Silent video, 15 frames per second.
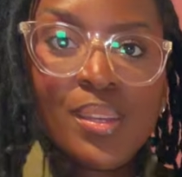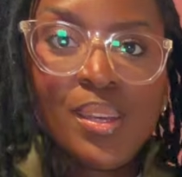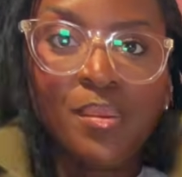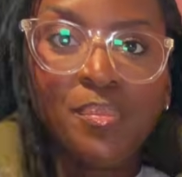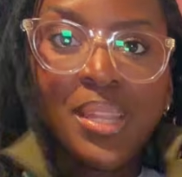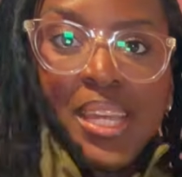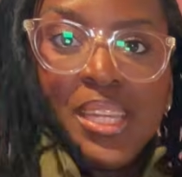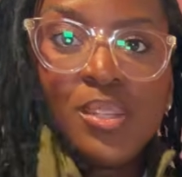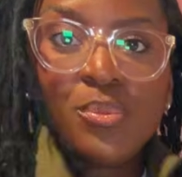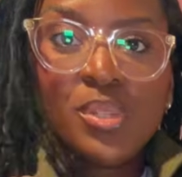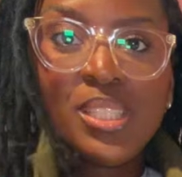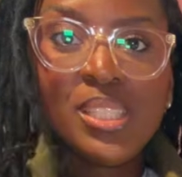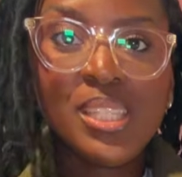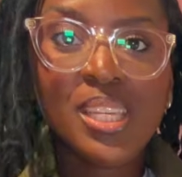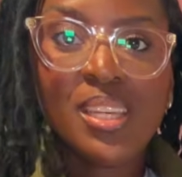I'm liking
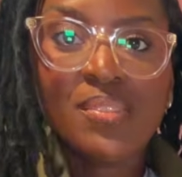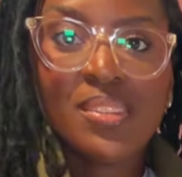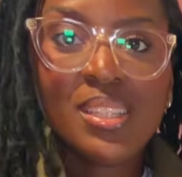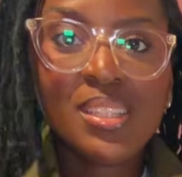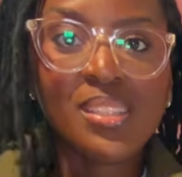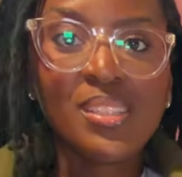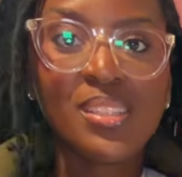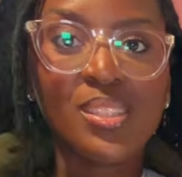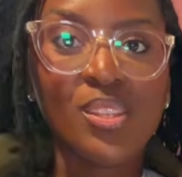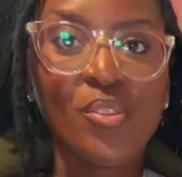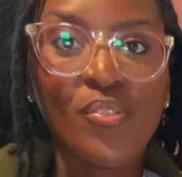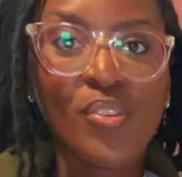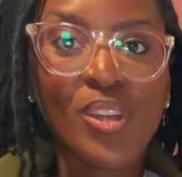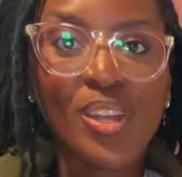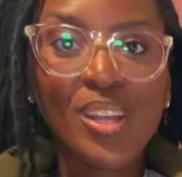what it's giving so
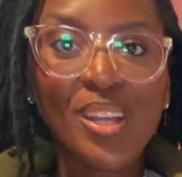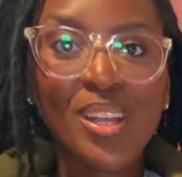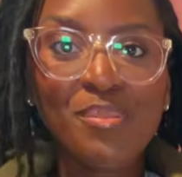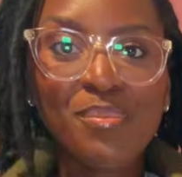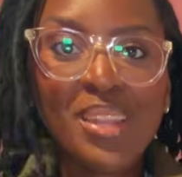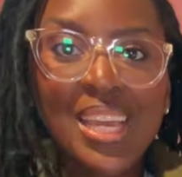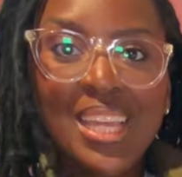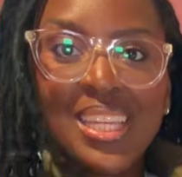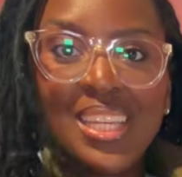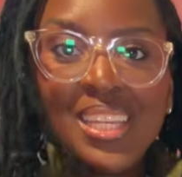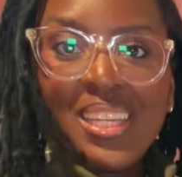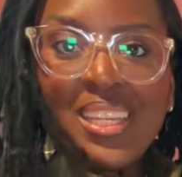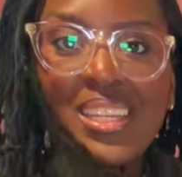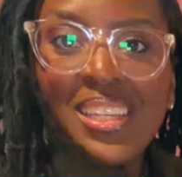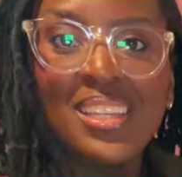far. I'm liking
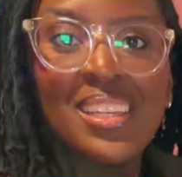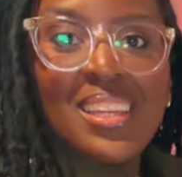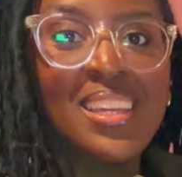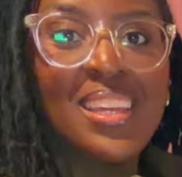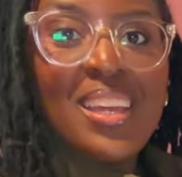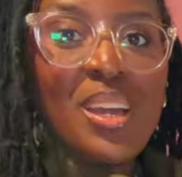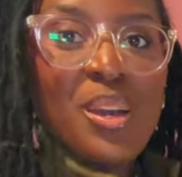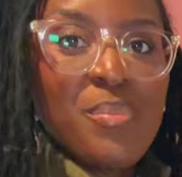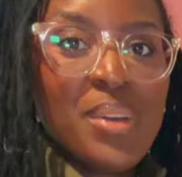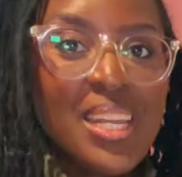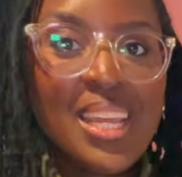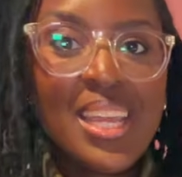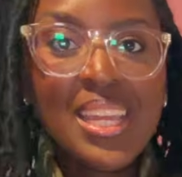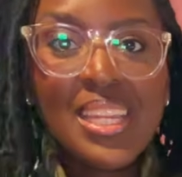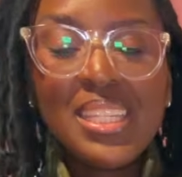it. I'm about to
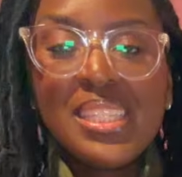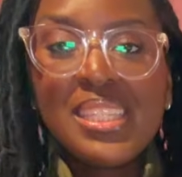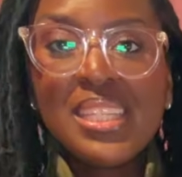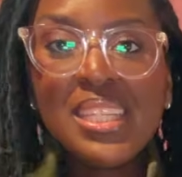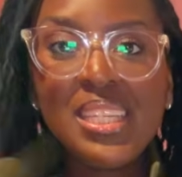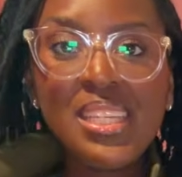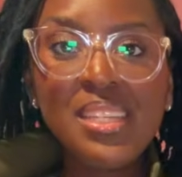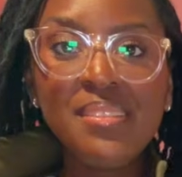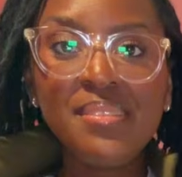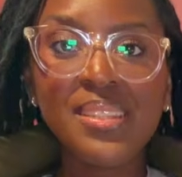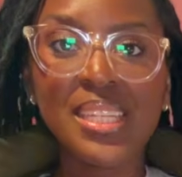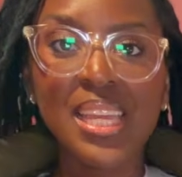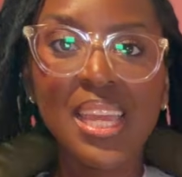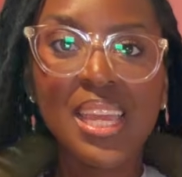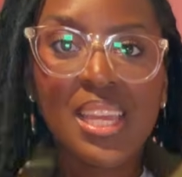add the
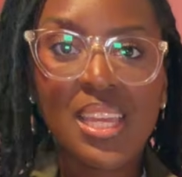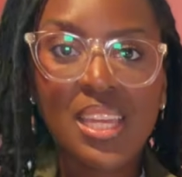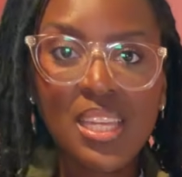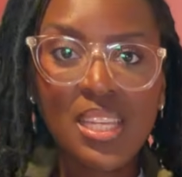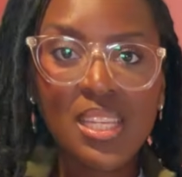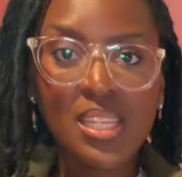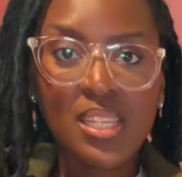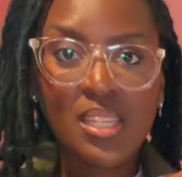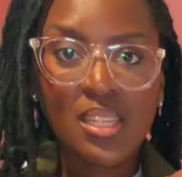sleeves and